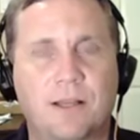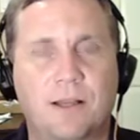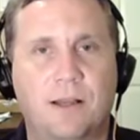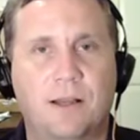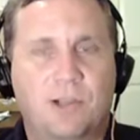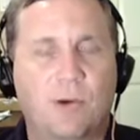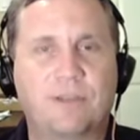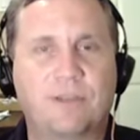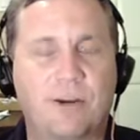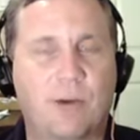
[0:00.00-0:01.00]
It's
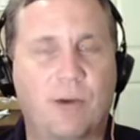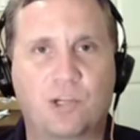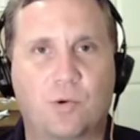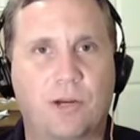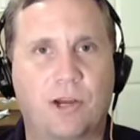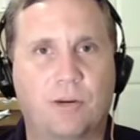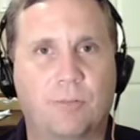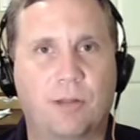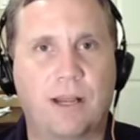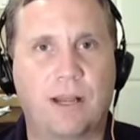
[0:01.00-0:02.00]
always fun to watch Torrey Hunter
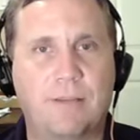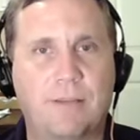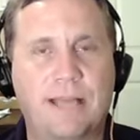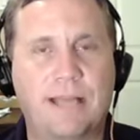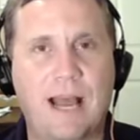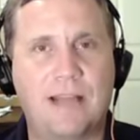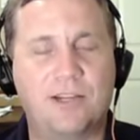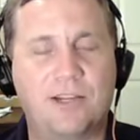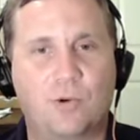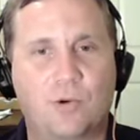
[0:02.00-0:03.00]
play. I mean, the guy
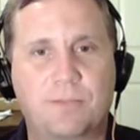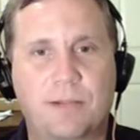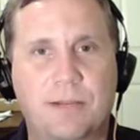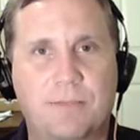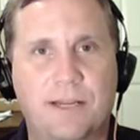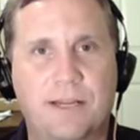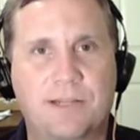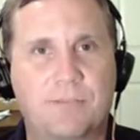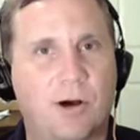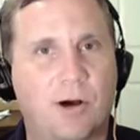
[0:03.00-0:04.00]
enjoys playing
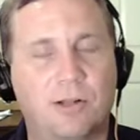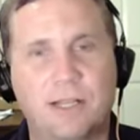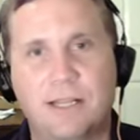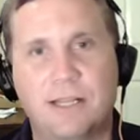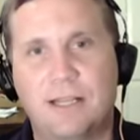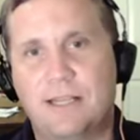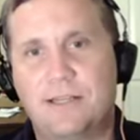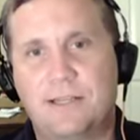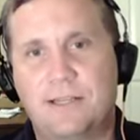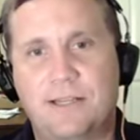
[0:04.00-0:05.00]
baseball.
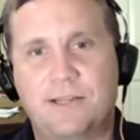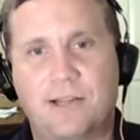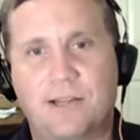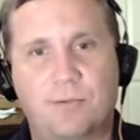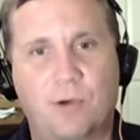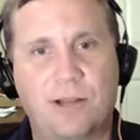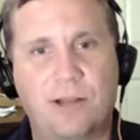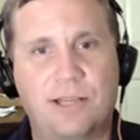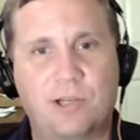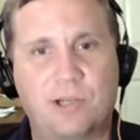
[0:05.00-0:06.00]
He's done some
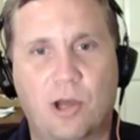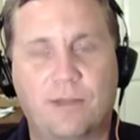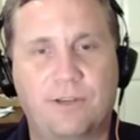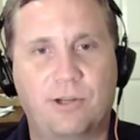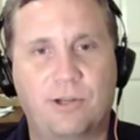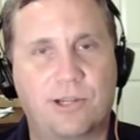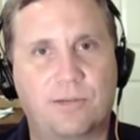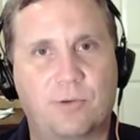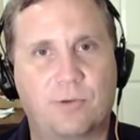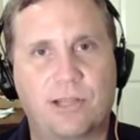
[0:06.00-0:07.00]
great things on the field. He's
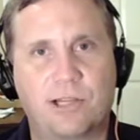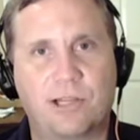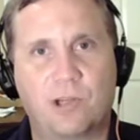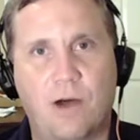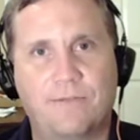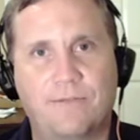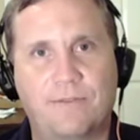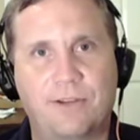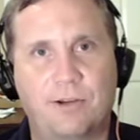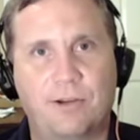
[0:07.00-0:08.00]
done some great things off the
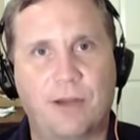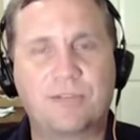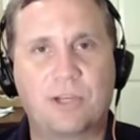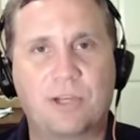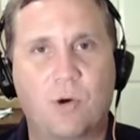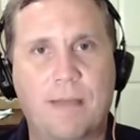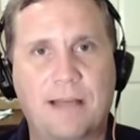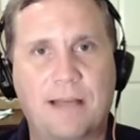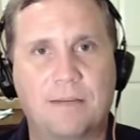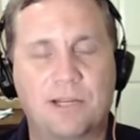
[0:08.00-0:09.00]
field. Obviously, going
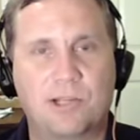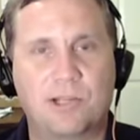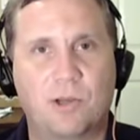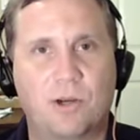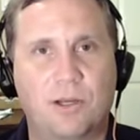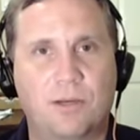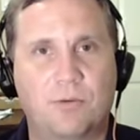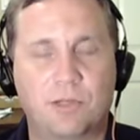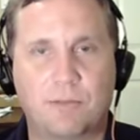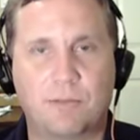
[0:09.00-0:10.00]
back to Minnesota
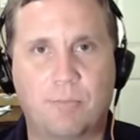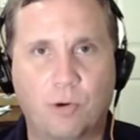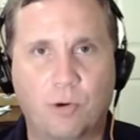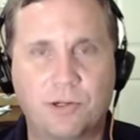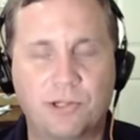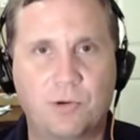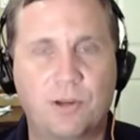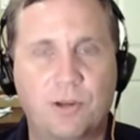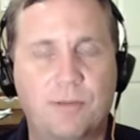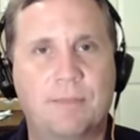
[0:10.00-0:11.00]
was important to
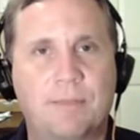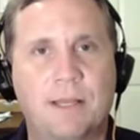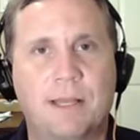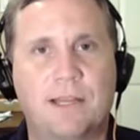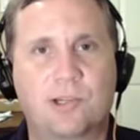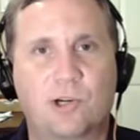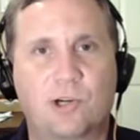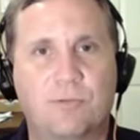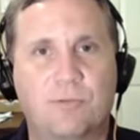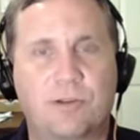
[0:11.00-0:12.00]
him in
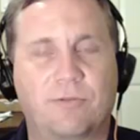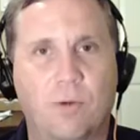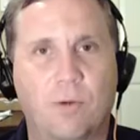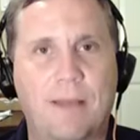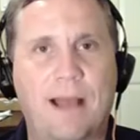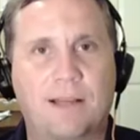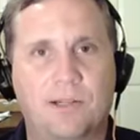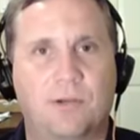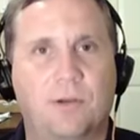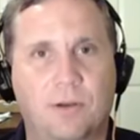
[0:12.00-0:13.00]
terms of going back
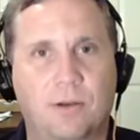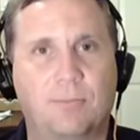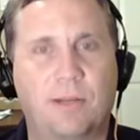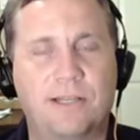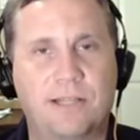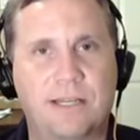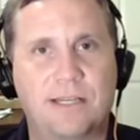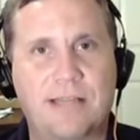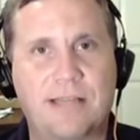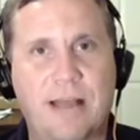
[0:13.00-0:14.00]
to a place that he
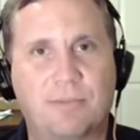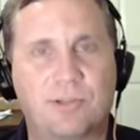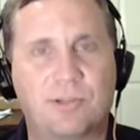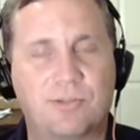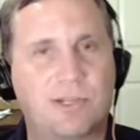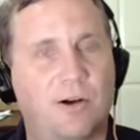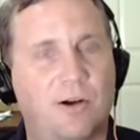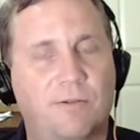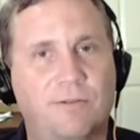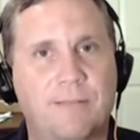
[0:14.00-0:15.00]
established
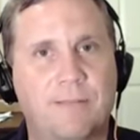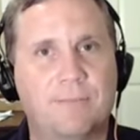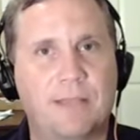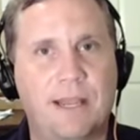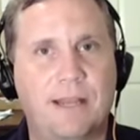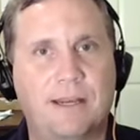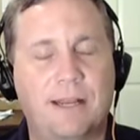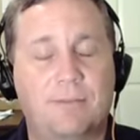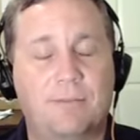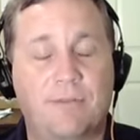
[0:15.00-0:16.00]
himself
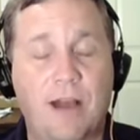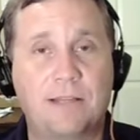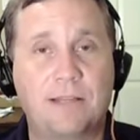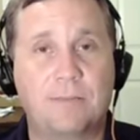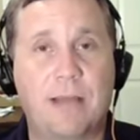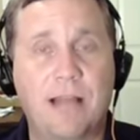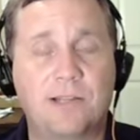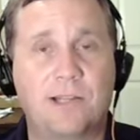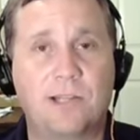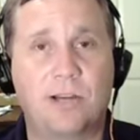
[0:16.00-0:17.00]
and providing some
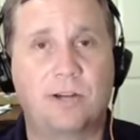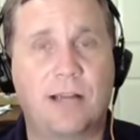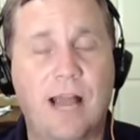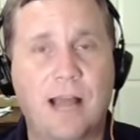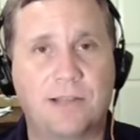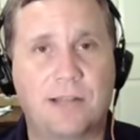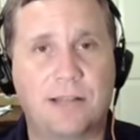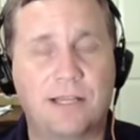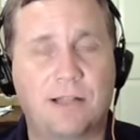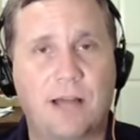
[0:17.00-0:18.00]
guidance to these younger guys. And I
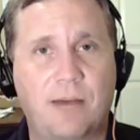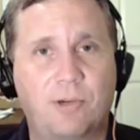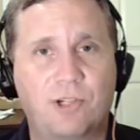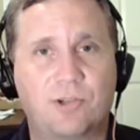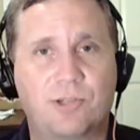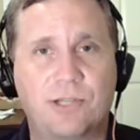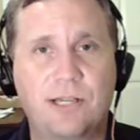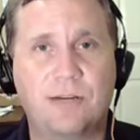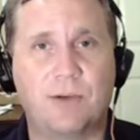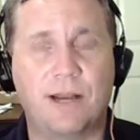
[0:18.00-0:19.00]
think a lot of what you're
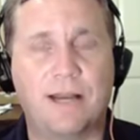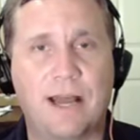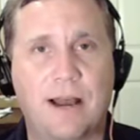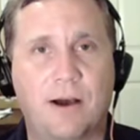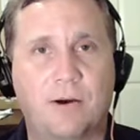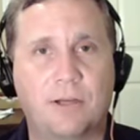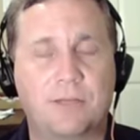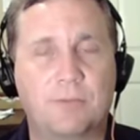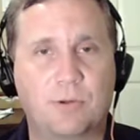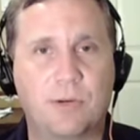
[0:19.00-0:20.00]
seeing right now is
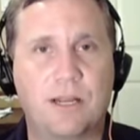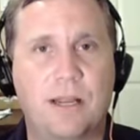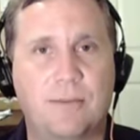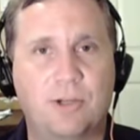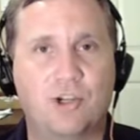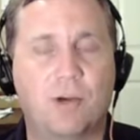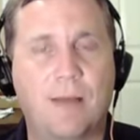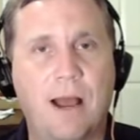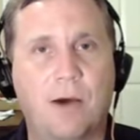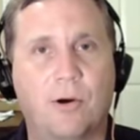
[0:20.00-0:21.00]
between him and Joe
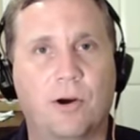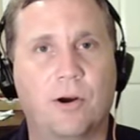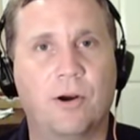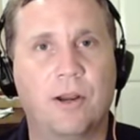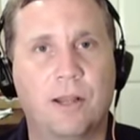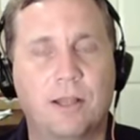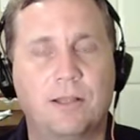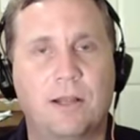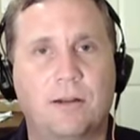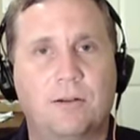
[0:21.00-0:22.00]
Mauer,
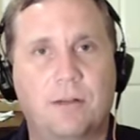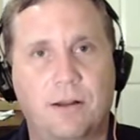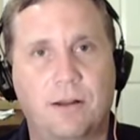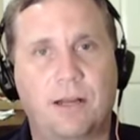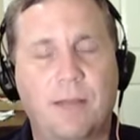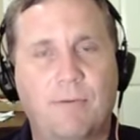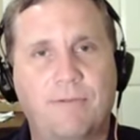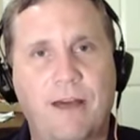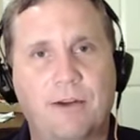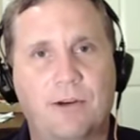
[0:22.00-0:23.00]
a couple
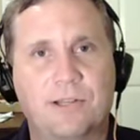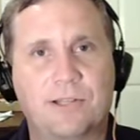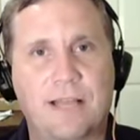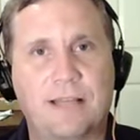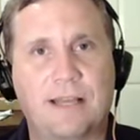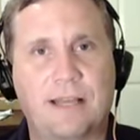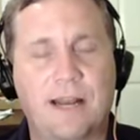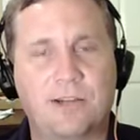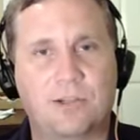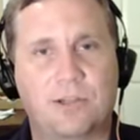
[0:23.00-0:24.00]
veterans that can
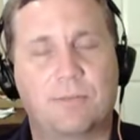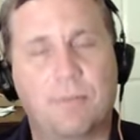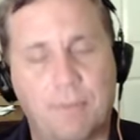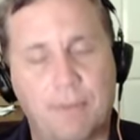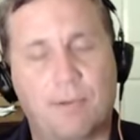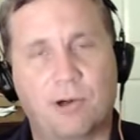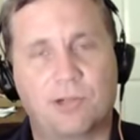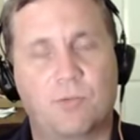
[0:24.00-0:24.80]
actually impart some